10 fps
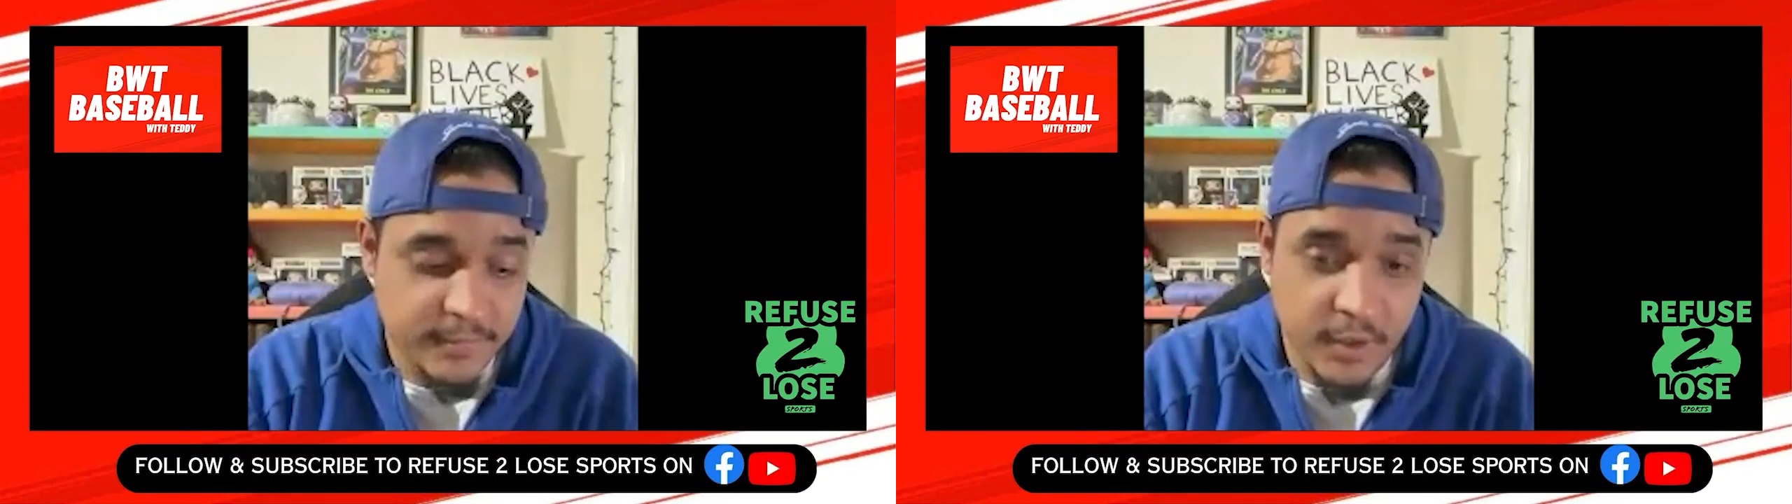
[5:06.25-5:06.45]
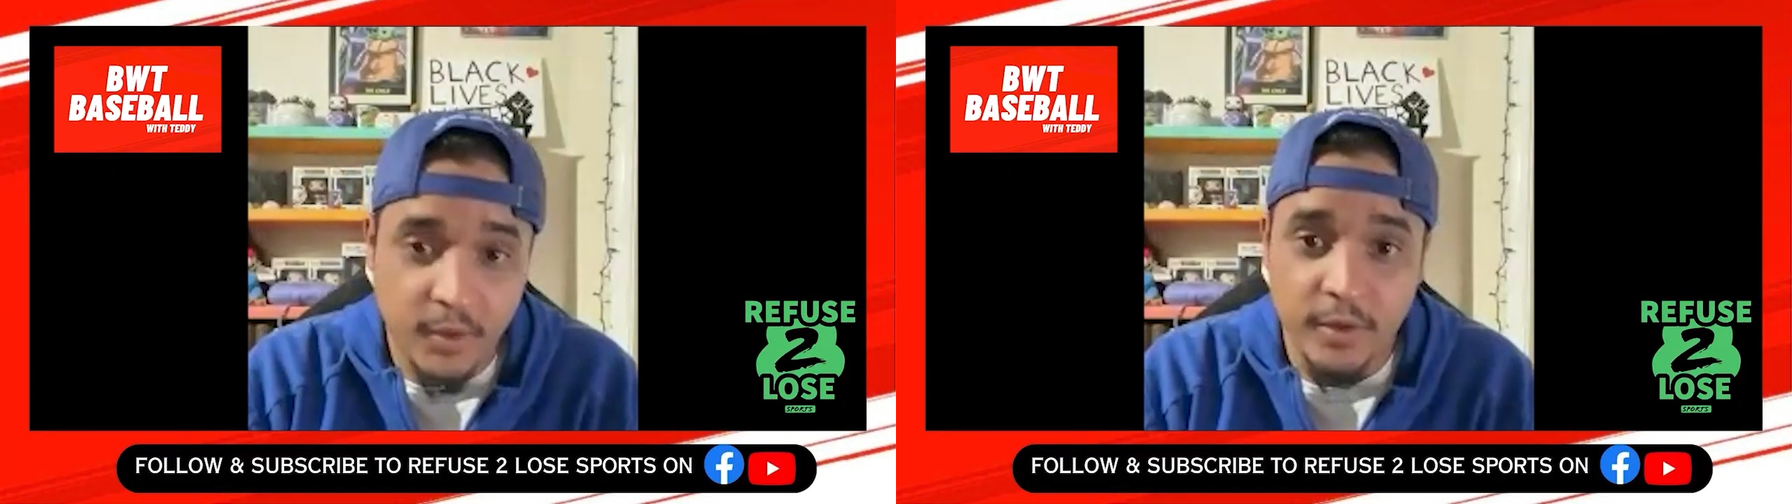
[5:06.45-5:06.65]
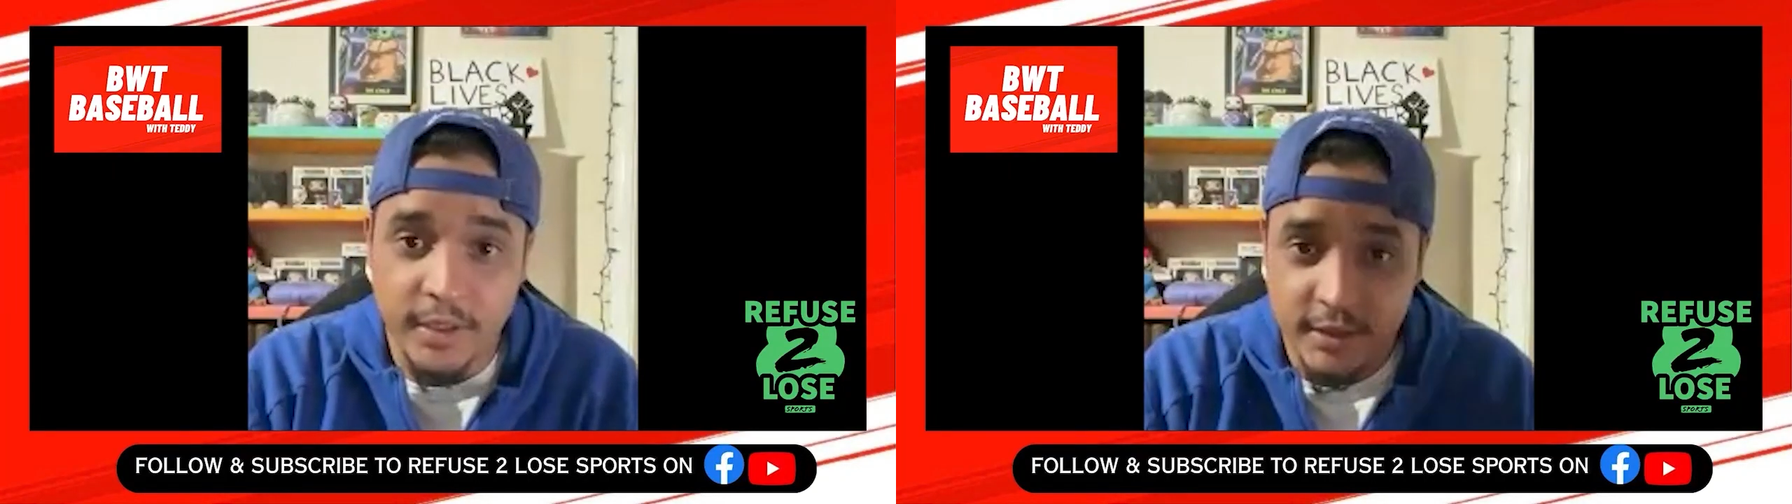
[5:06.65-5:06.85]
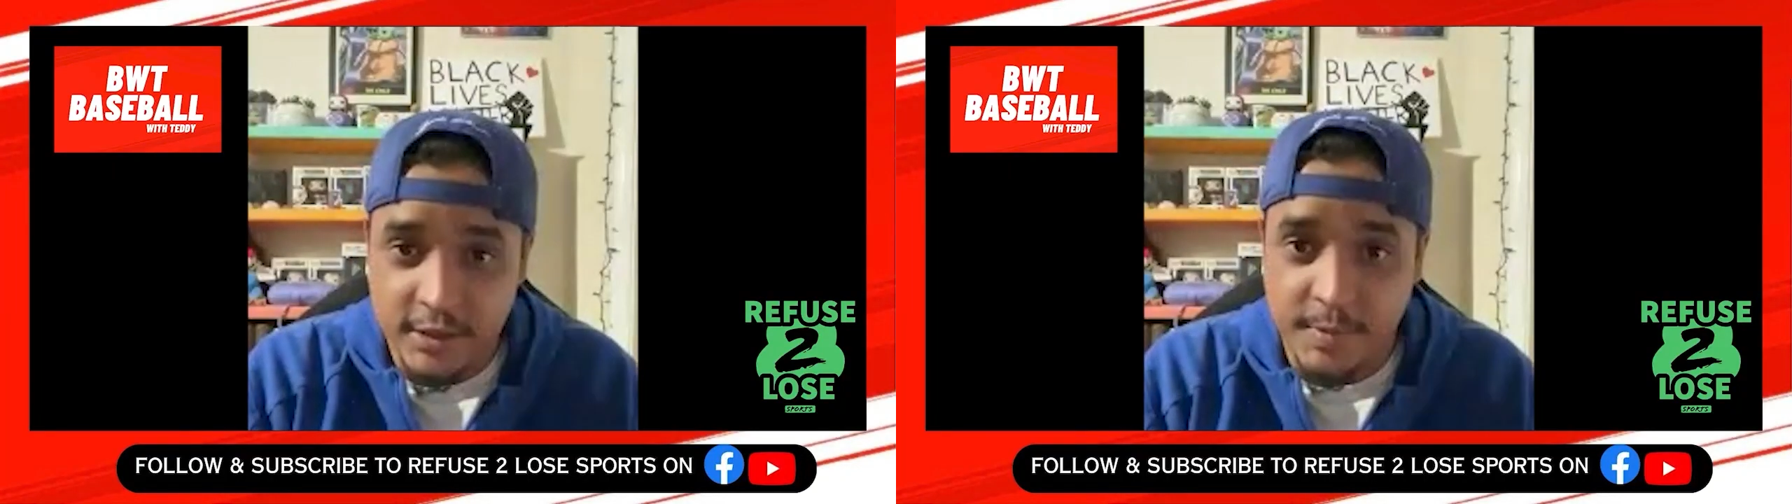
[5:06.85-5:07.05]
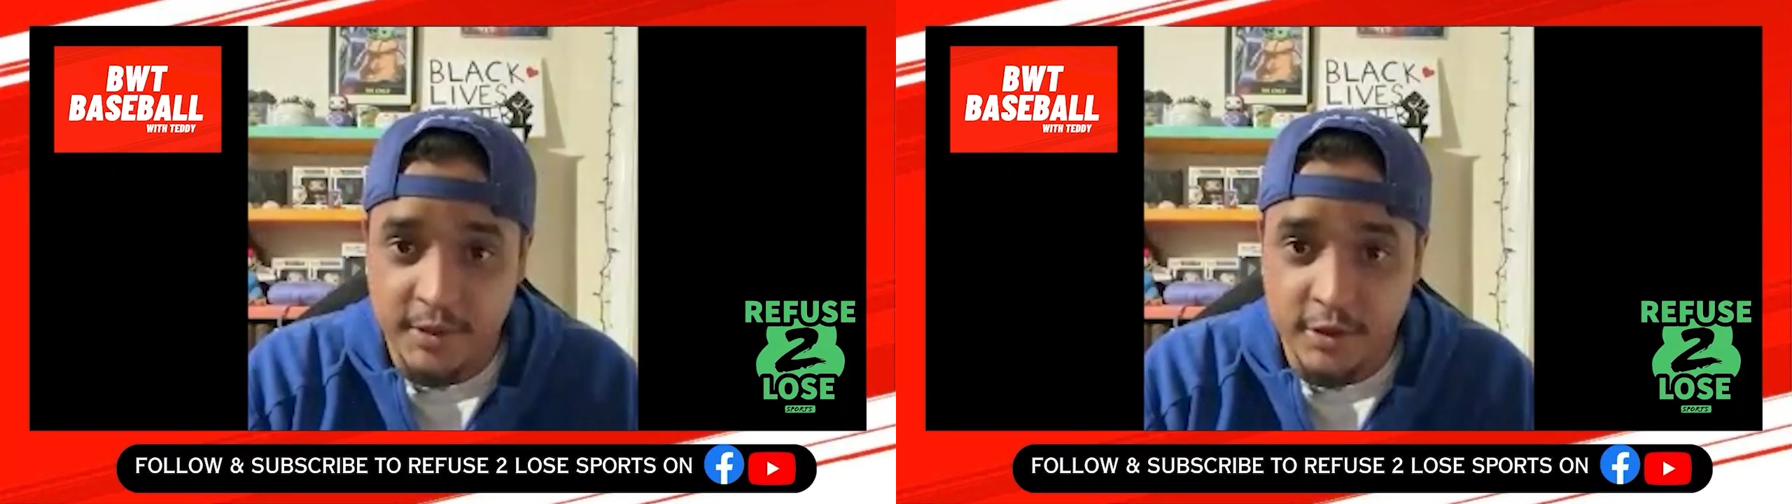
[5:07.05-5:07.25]
go look at
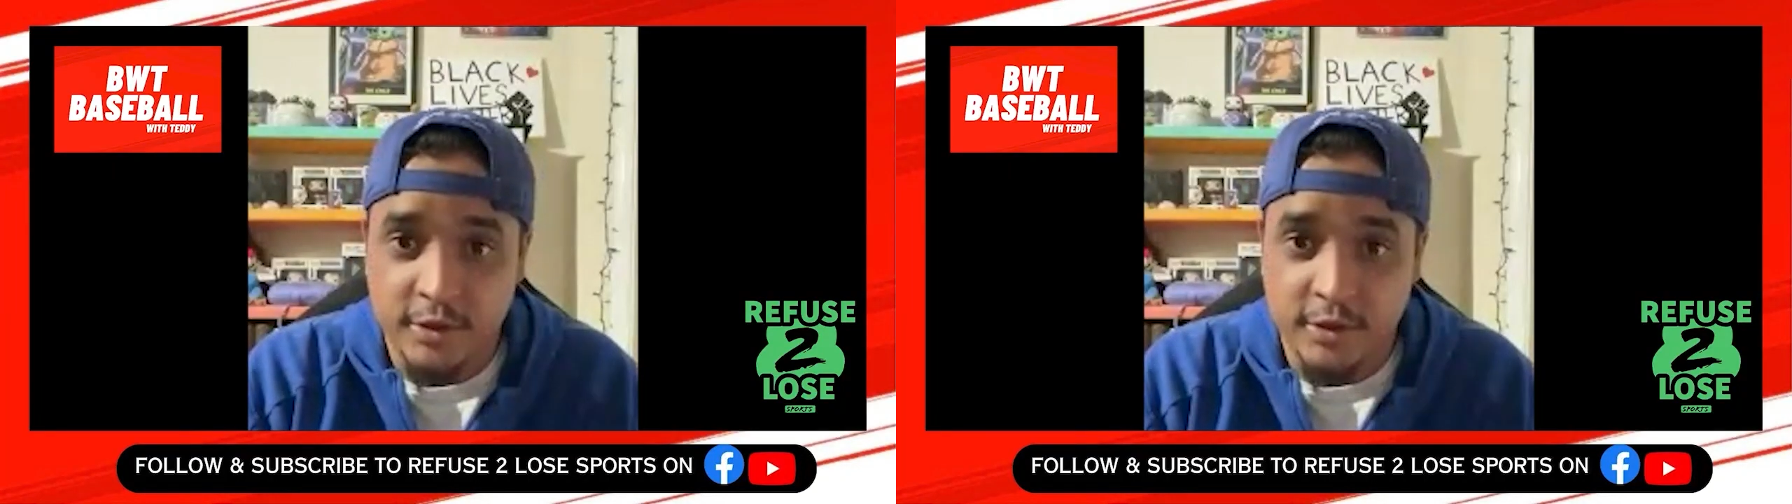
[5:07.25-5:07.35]
Spencer